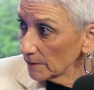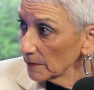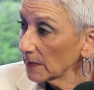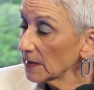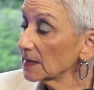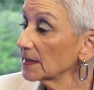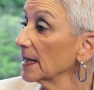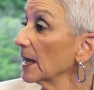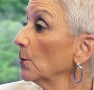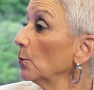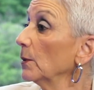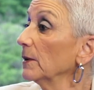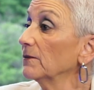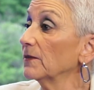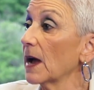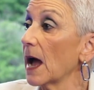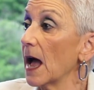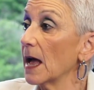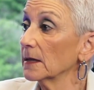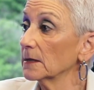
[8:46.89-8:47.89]
saying we've
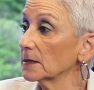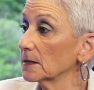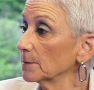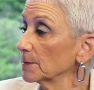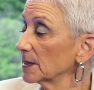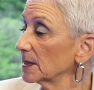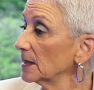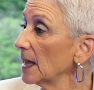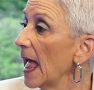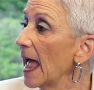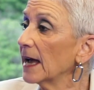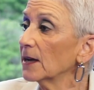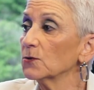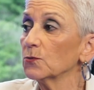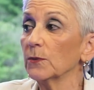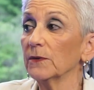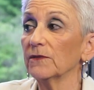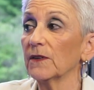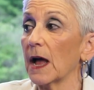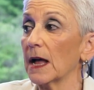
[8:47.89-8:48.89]
got some snacks,
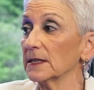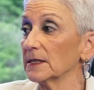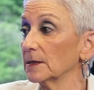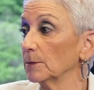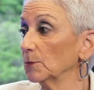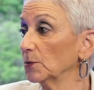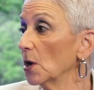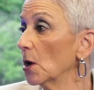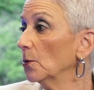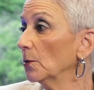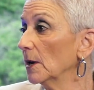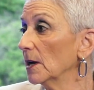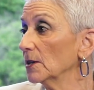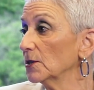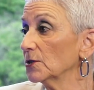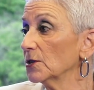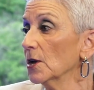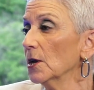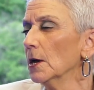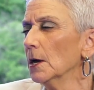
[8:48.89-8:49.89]
we've got some donuts.